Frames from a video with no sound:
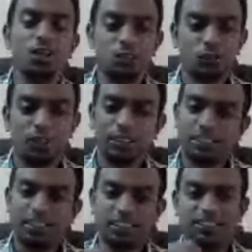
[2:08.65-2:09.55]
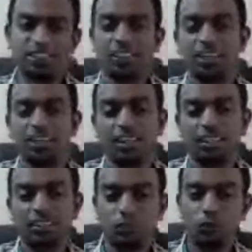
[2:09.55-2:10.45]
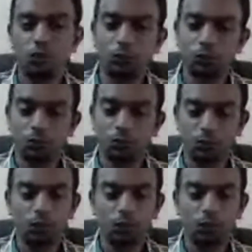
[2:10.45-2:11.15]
So let's just I'll just show you